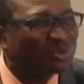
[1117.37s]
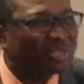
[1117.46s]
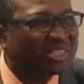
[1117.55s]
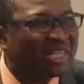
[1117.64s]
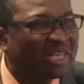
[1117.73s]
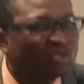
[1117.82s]
to
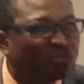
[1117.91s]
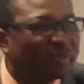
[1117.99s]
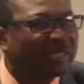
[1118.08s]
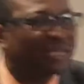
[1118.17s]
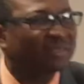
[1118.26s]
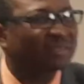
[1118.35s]
this year is
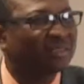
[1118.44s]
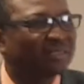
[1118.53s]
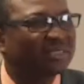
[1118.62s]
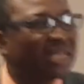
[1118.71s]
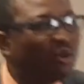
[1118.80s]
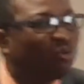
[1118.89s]
obedience.
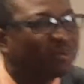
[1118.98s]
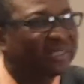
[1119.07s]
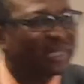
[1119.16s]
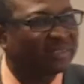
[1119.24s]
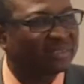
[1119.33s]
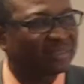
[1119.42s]
Say
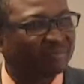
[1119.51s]
obedience.